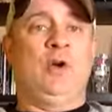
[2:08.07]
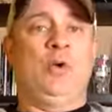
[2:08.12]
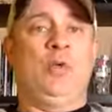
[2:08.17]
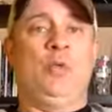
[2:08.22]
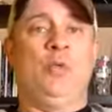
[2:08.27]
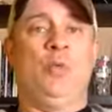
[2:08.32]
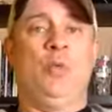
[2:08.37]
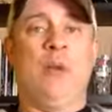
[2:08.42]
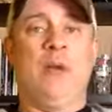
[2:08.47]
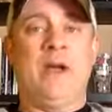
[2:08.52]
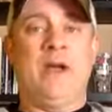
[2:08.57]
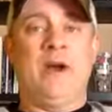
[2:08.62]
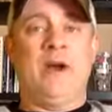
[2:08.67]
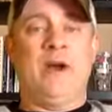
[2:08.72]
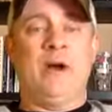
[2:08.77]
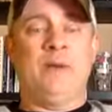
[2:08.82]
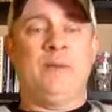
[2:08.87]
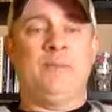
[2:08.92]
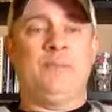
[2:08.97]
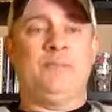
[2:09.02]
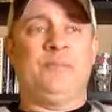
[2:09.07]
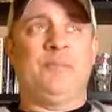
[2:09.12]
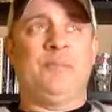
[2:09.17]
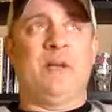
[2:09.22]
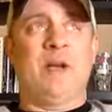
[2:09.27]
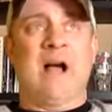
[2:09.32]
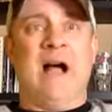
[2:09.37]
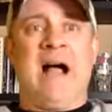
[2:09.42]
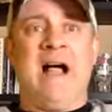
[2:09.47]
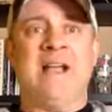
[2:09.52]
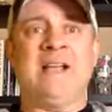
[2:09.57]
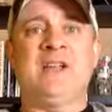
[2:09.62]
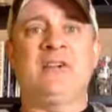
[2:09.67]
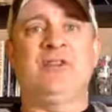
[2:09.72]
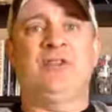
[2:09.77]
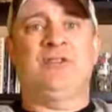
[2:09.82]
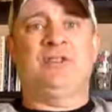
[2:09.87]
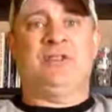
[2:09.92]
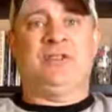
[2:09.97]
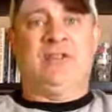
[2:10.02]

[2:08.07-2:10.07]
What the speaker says: where I could